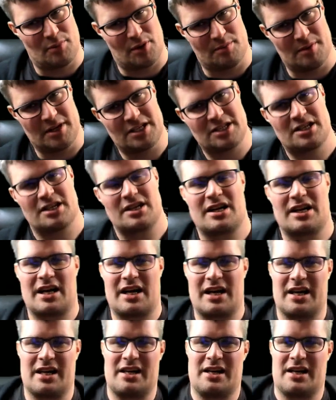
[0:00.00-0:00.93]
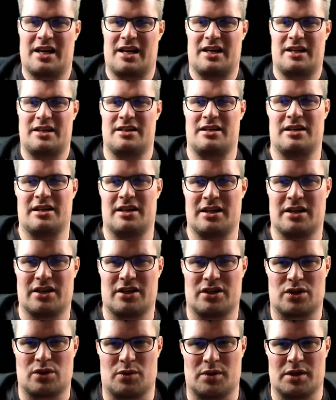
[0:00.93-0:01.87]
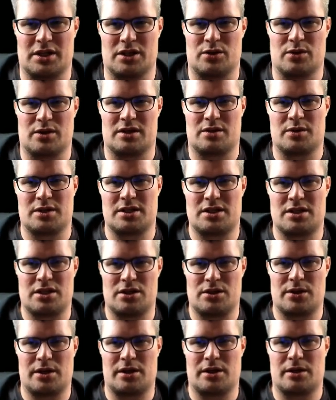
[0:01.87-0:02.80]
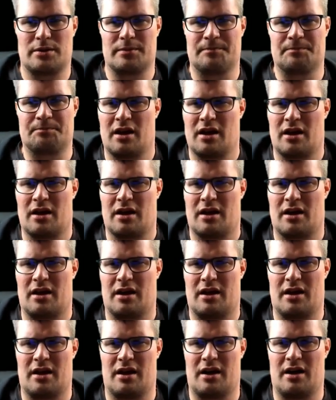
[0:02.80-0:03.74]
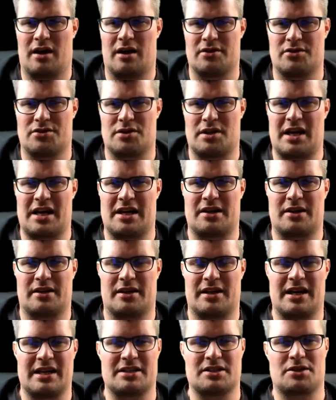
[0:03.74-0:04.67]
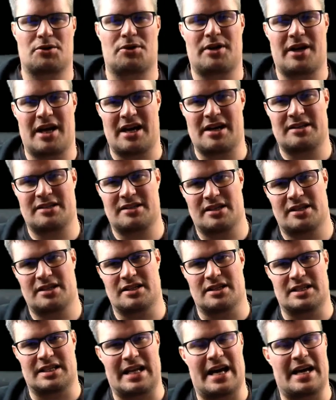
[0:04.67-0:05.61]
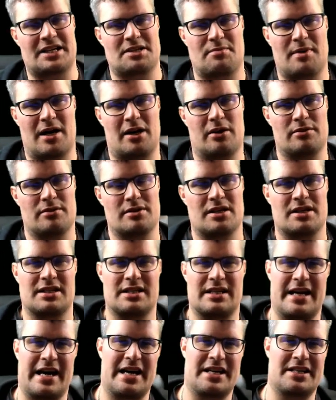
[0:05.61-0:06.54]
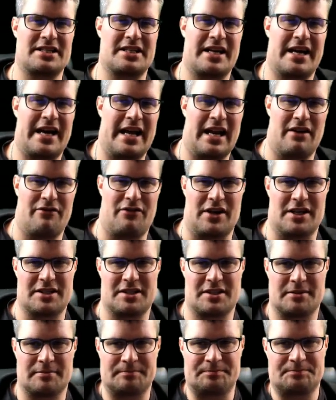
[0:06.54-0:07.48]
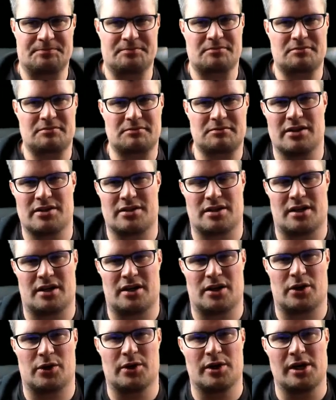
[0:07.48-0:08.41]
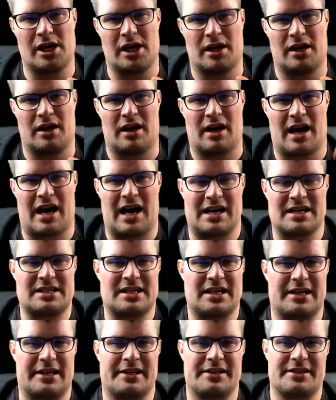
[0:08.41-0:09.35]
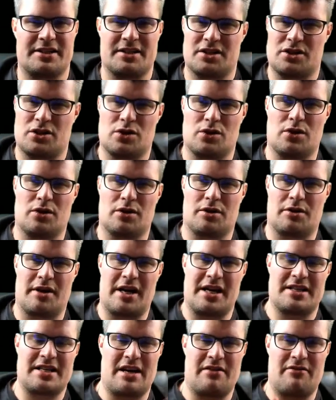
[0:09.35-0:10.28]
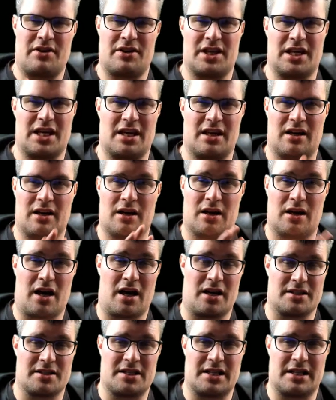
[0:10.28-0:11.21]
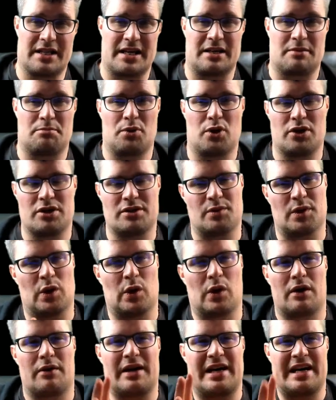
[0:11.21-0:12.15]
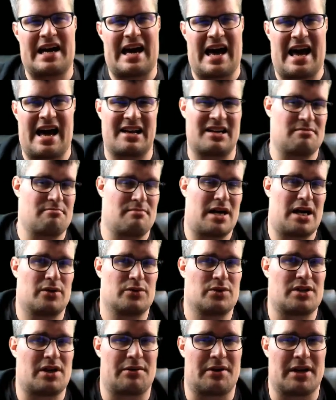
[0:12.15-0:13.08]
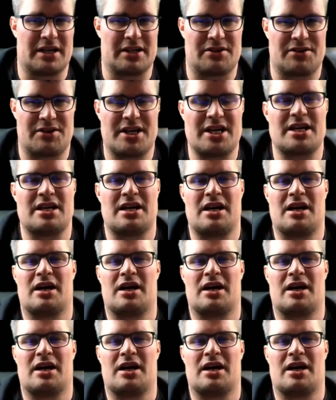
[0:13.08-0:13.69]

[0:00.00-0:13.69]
permission denied again. So we do it with sudo. Uh, so they it created slash mount slash LFS. So I tell it to create everything until that point. We already had the mount directory,